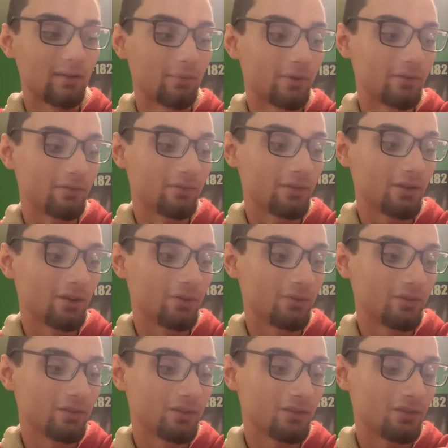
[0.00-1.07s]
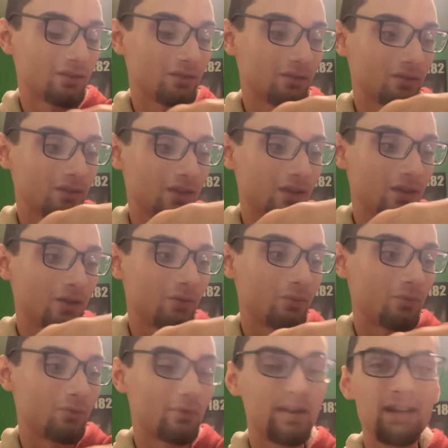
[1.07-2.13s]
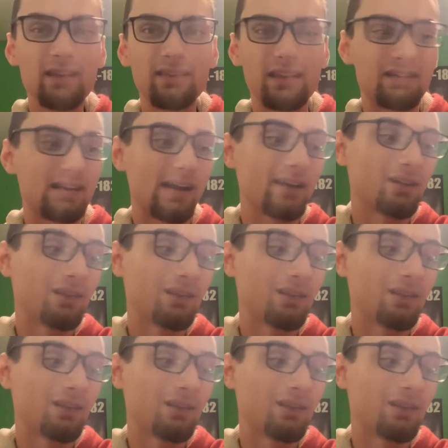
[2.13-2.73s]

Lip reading: but, you know, reading the title